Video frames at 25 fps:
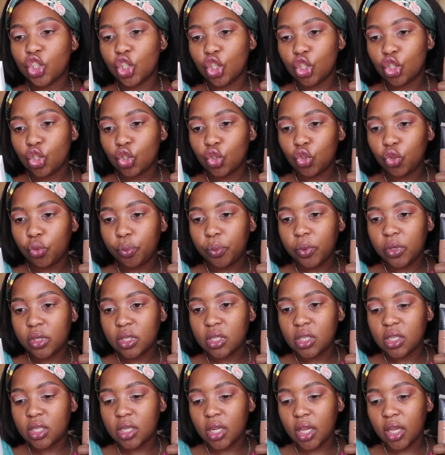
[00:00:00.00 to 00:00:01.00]
the Super
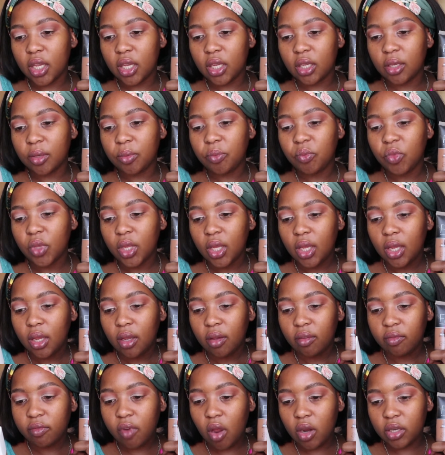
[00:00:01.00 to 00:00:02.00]
Stay
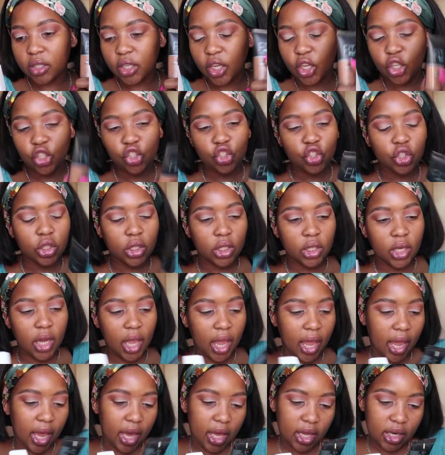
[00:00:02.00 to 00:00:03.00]
foundation
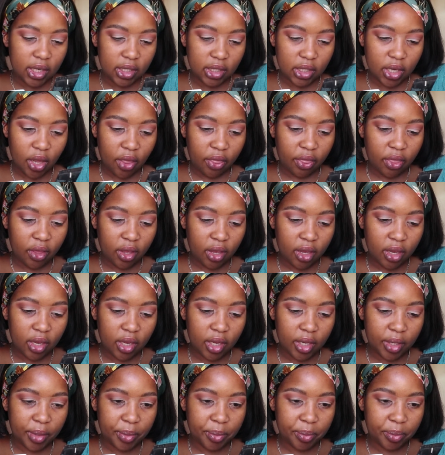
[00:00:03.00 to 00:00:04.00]
and
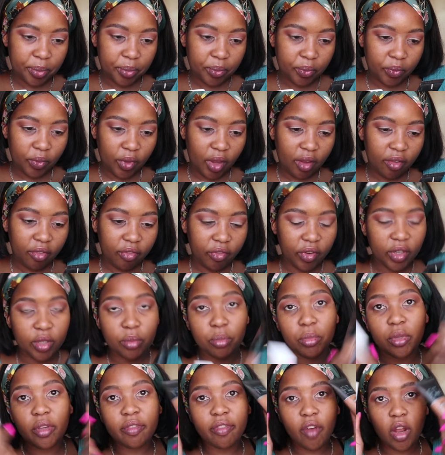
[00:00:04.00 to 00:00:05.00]
the Fit
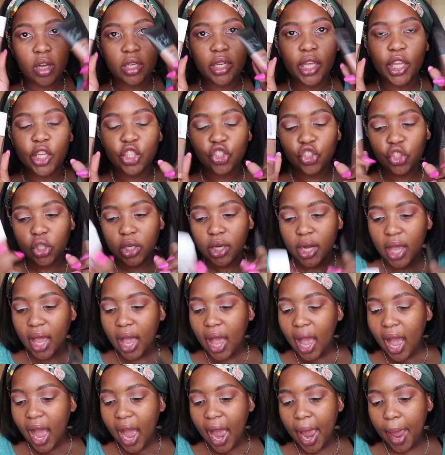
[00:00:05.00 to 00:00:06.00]
Me foundation.
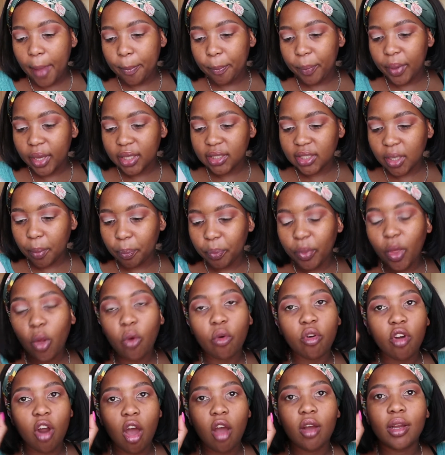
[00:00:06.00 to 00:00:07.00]
I picked up
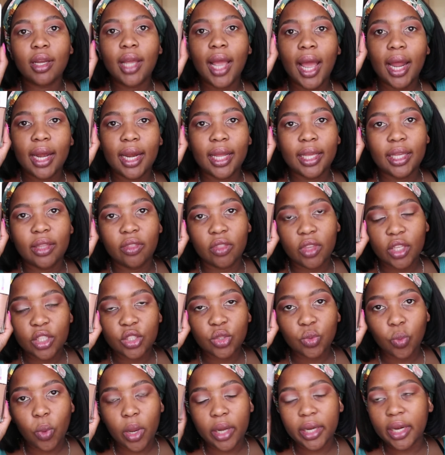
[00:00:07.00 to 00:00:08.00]
the wrong color in
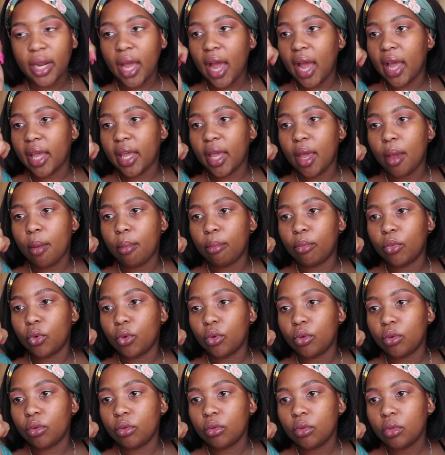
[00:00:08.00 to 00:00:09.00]
this one. I
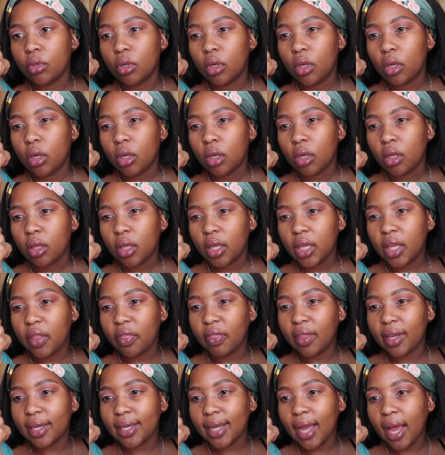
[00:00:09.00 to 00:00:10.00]
am
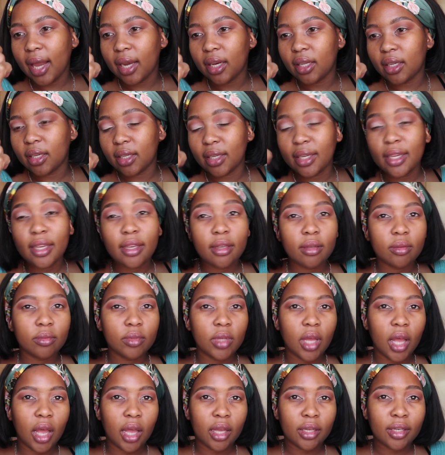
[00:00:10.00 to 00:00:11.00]
in the color
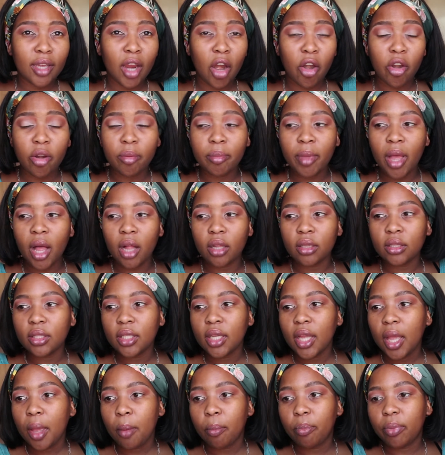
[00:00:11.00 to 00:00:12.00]
caramel,
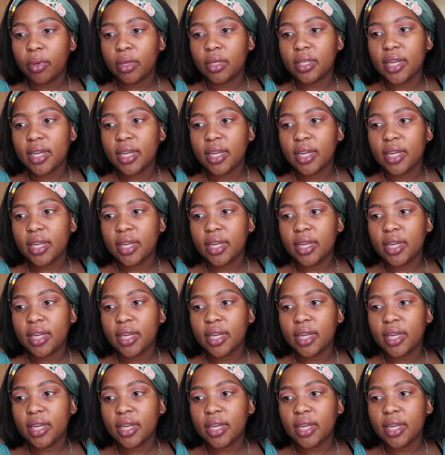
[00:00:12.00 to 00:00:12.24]
but